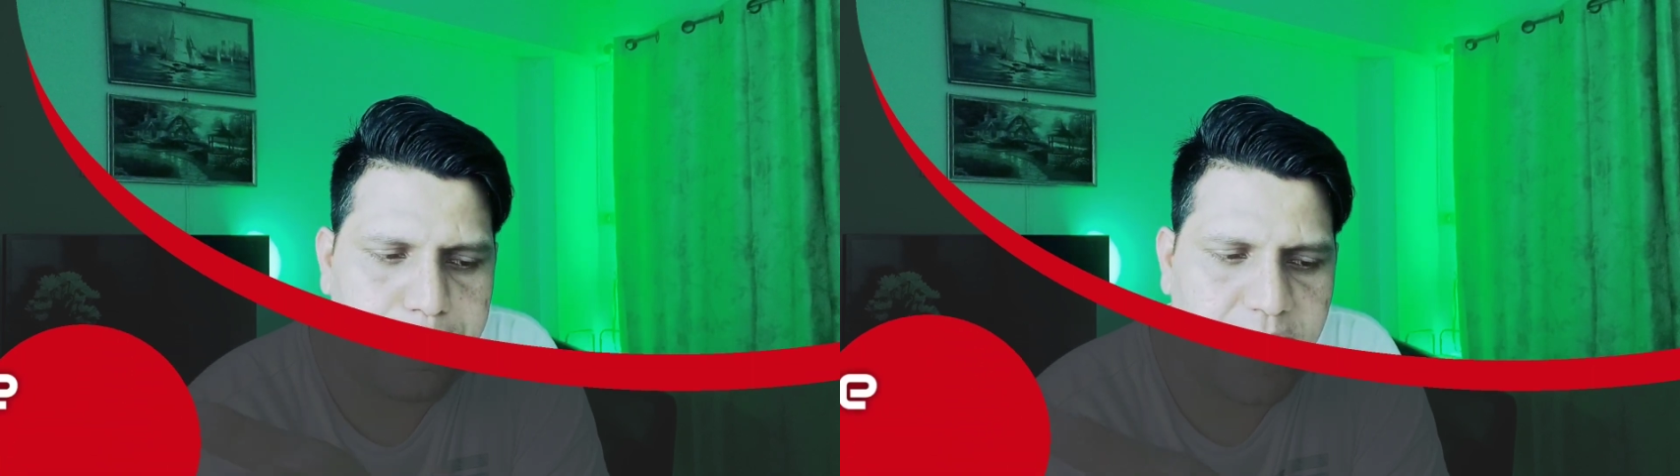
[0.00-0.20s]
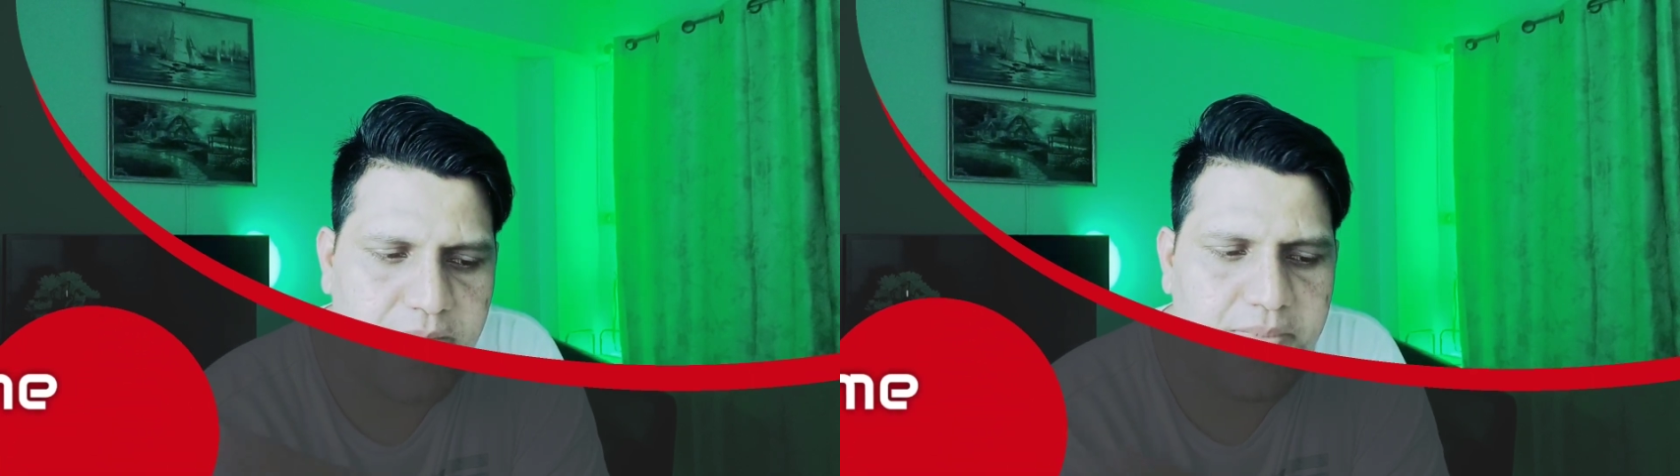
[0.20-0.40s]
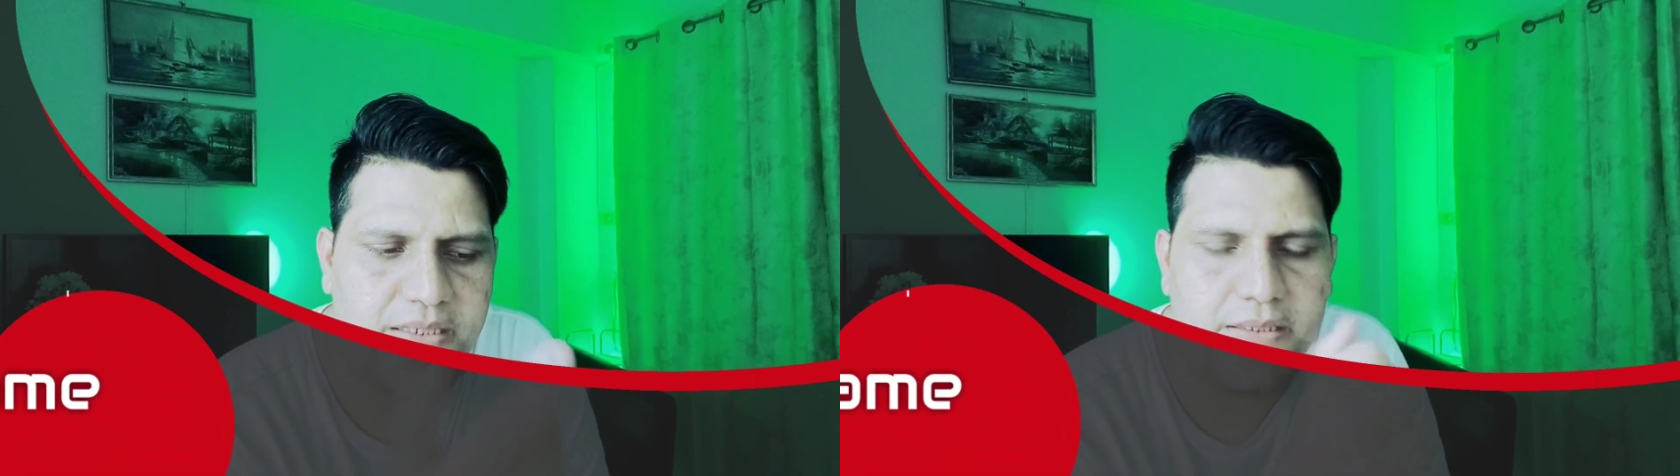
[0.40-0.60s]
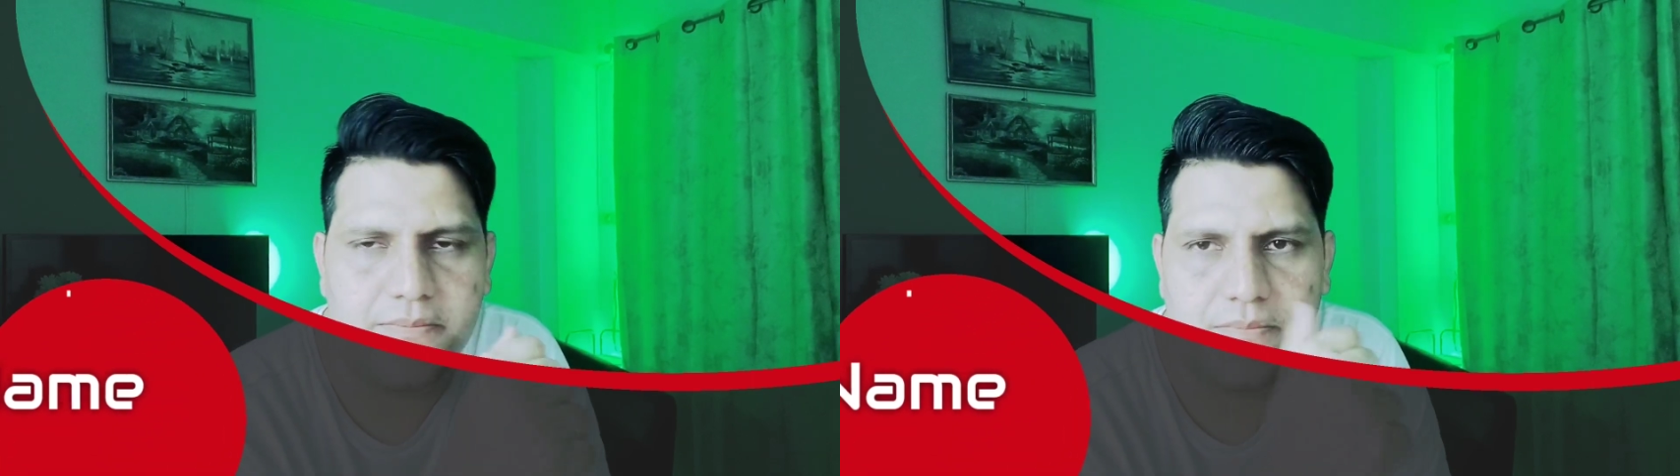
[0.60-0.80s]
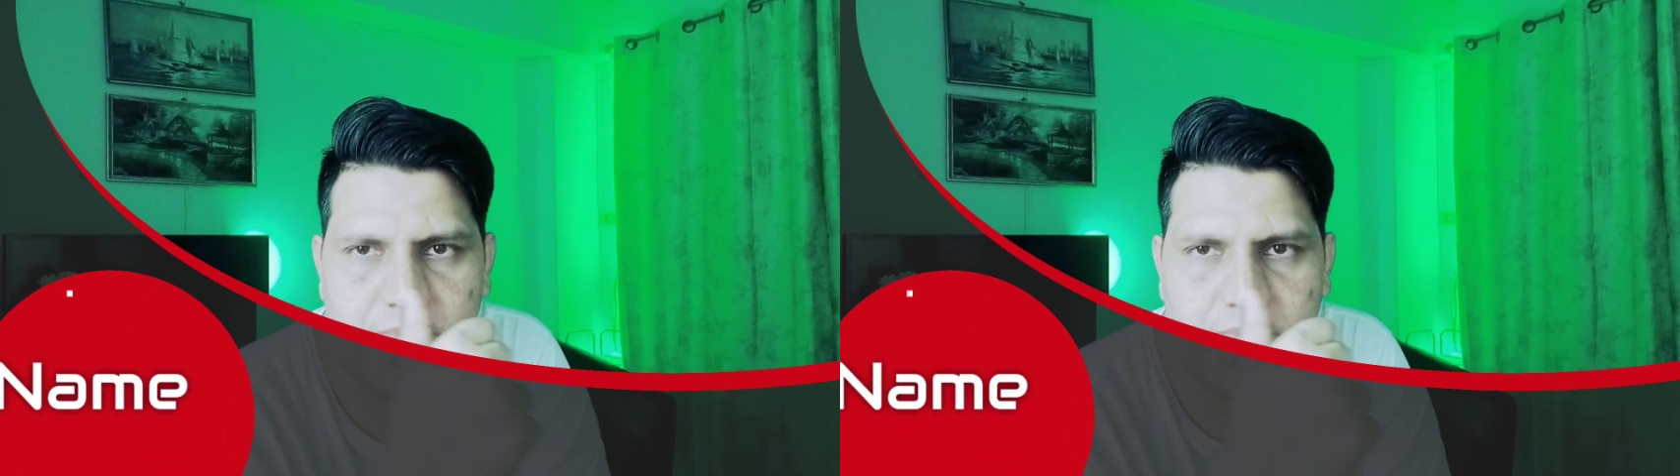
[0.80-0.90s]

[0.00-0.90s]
My Name.